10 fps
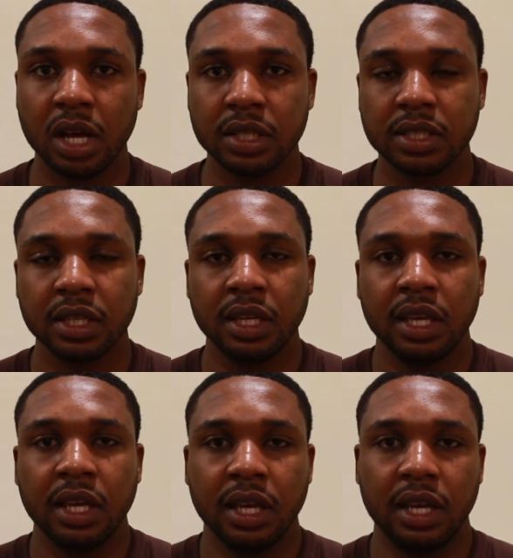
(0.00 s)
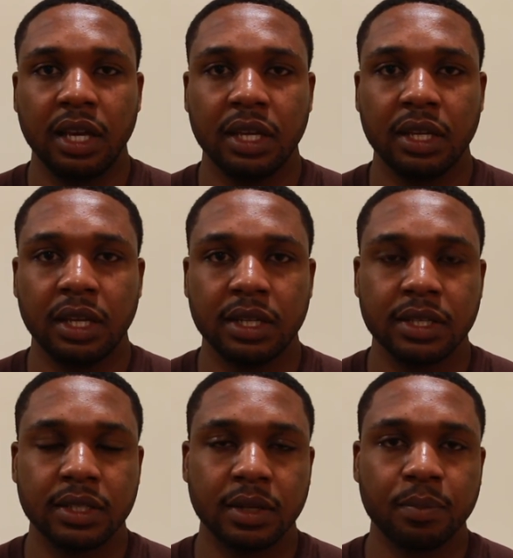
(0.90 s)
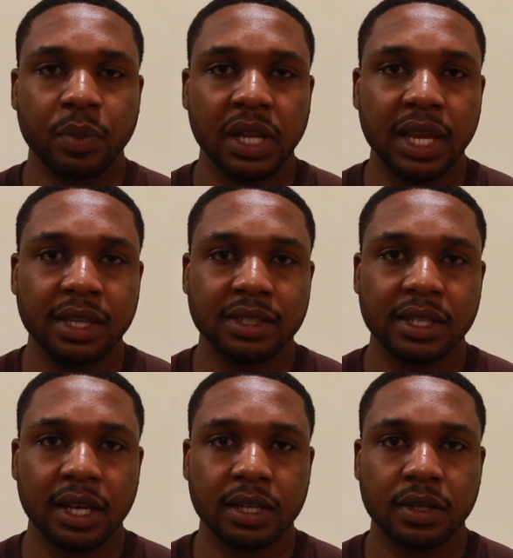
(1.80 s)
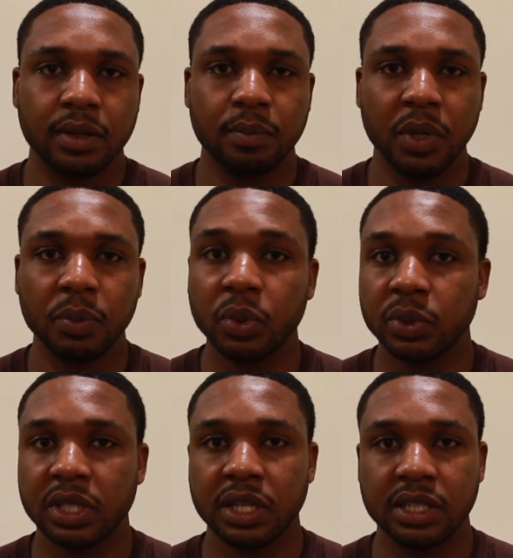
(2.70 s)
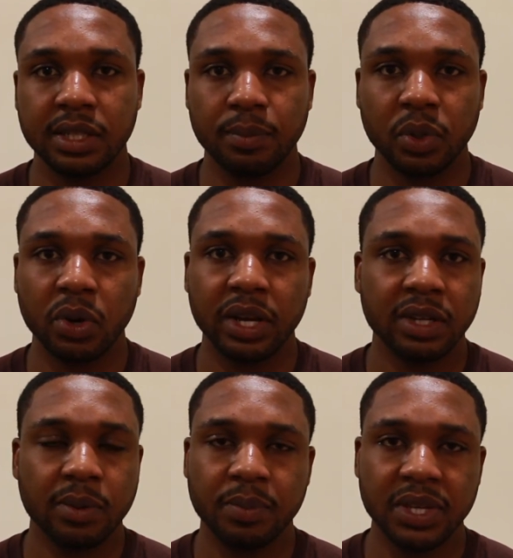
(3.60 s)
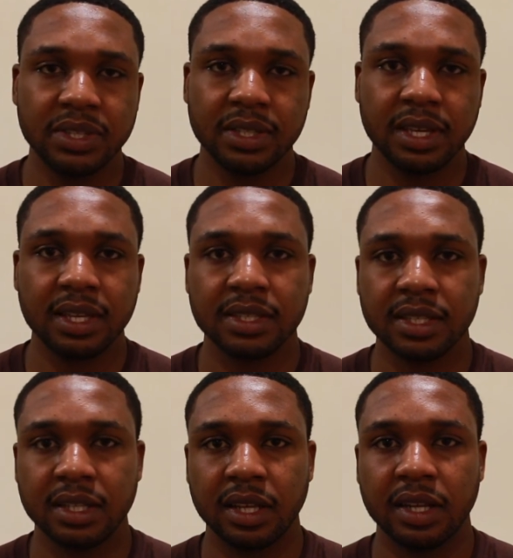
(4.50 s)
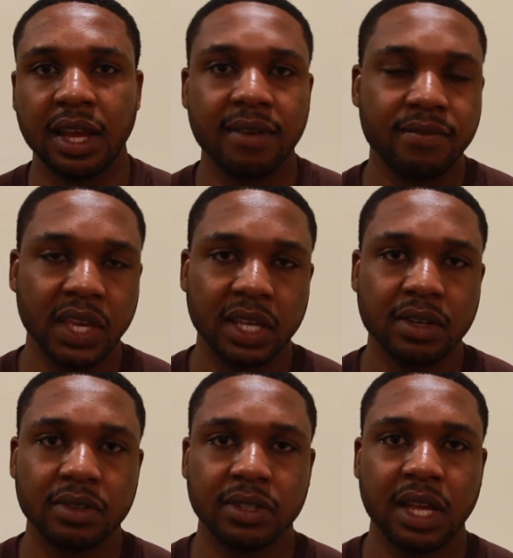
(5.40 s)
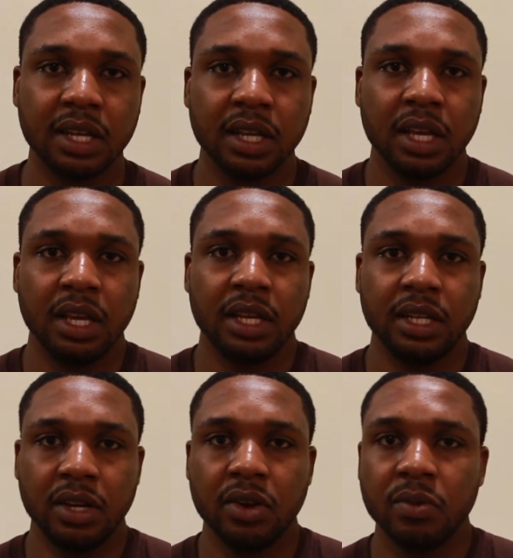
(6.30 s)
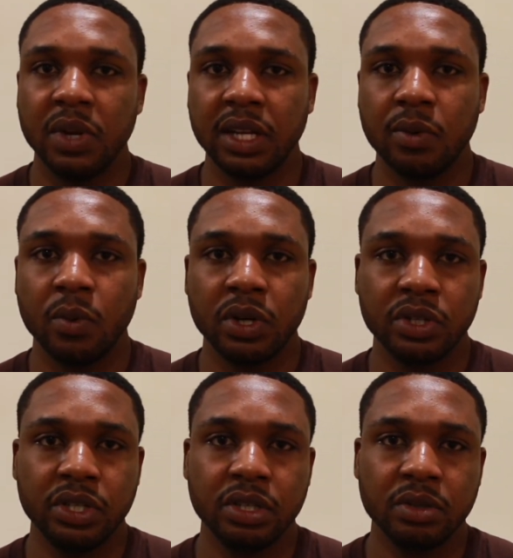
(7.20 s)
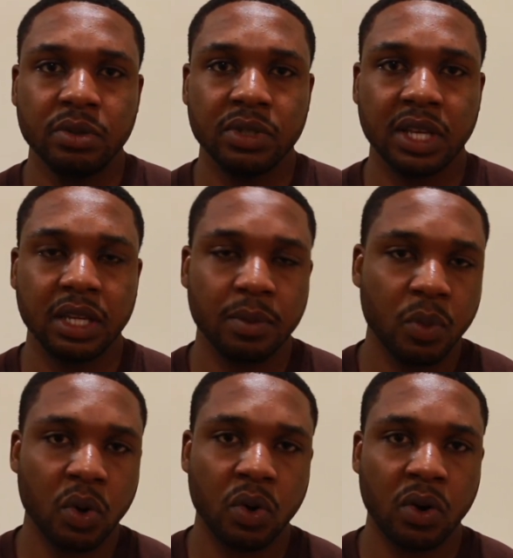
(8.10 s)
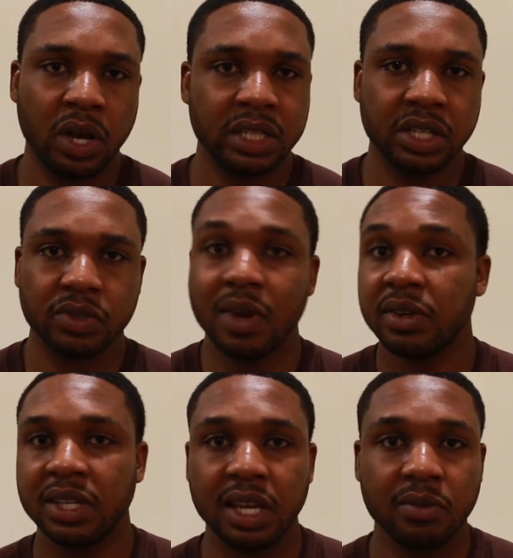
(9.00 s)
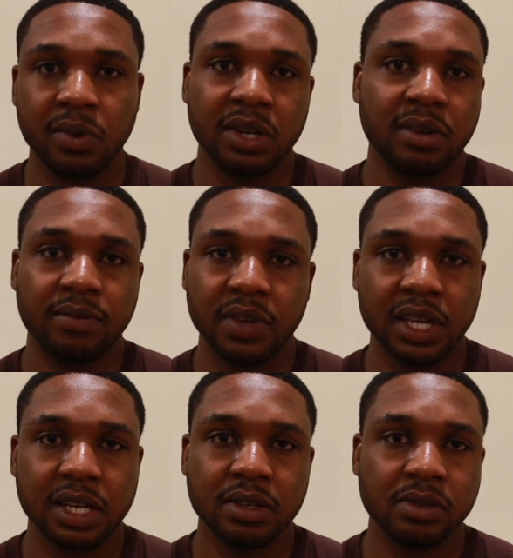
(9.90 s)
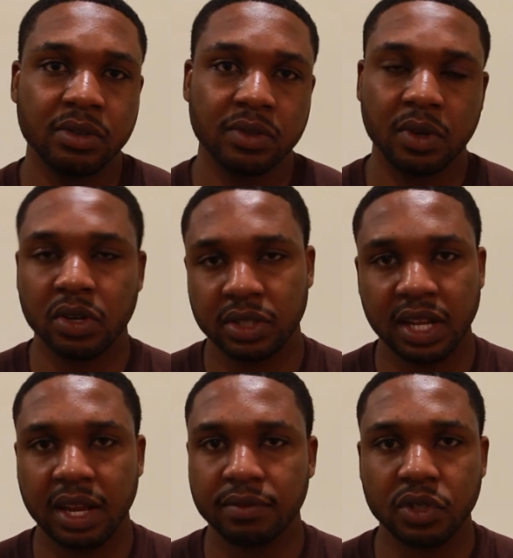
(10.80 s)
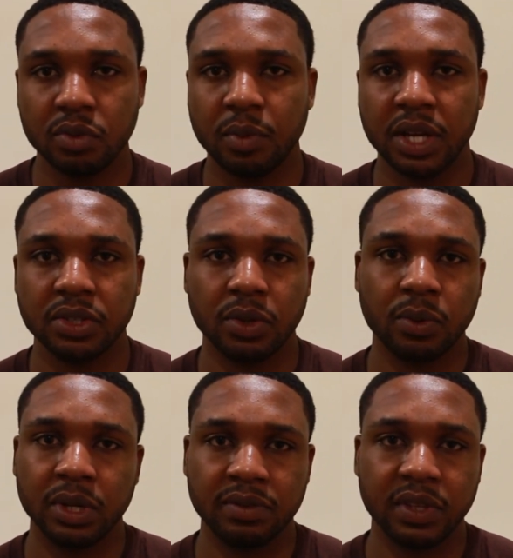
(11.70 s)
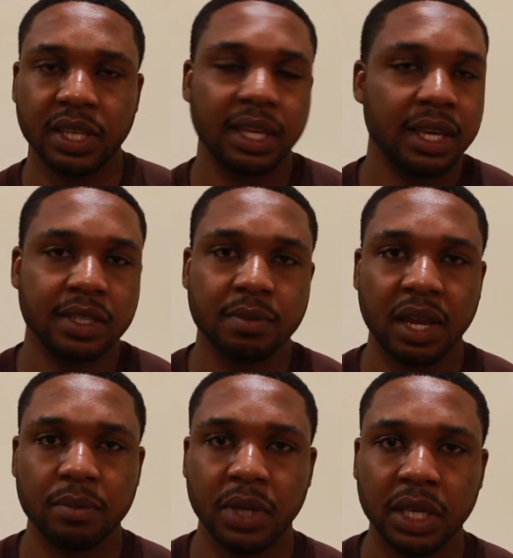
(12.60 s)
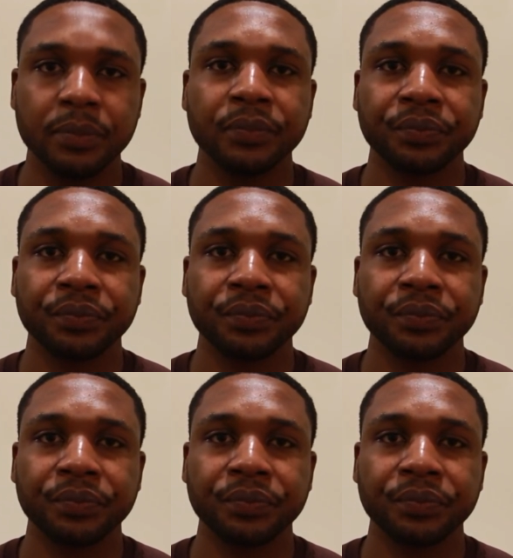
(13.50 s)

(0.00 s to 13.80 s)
Lot, and it is a place that people that are deploying or PCS and have vehicles that they don't really want to use anymore, are just trying to get rid of vehicles because they have too much or whatever the case might be.